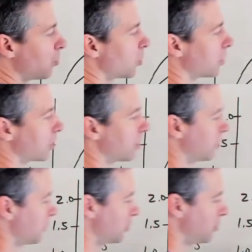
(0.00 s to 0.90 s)
more
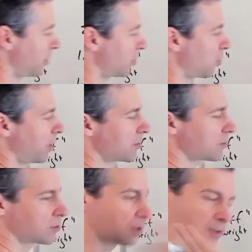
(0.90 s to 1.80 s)
occurrences to be twice
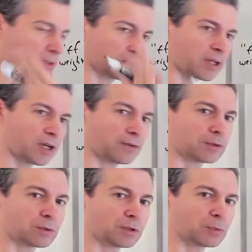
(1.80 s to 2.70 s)
as good as only having
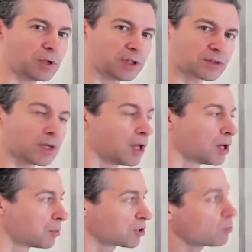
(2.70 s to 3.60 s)
the word once.
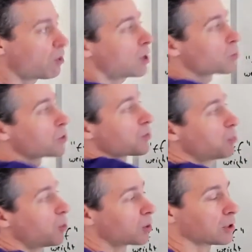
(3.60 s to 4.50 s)
But you are worth
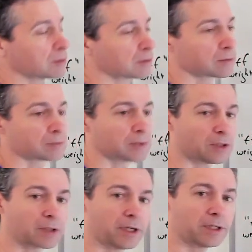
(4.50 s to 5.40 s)
more,
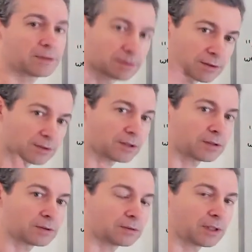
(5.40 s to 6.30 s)
okay?
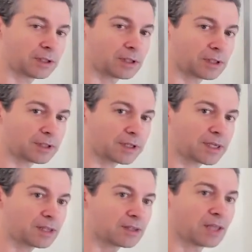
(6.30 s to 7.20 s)
So
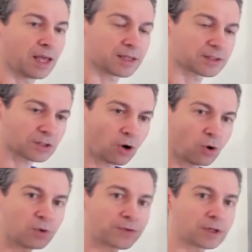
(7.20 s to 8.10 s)
again, it's an
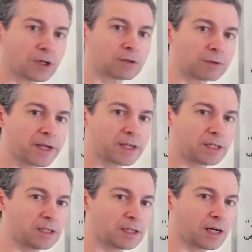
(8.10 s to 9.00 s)
overall
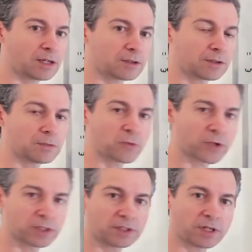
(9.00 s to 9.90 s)
ranking algorithm.
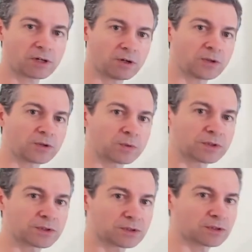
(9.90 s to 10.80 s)
We're going to take all the
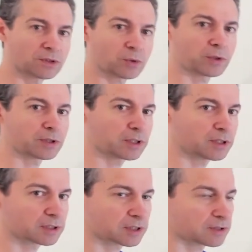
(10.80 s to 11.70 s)
words into the query
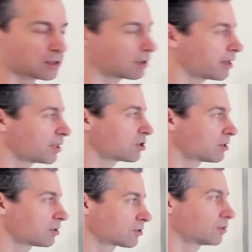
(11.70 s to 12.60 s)
into consideration
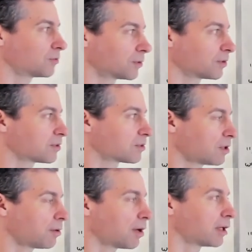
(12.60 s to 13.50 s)
and so forth and
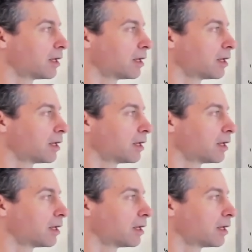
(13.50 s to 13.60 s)
so on.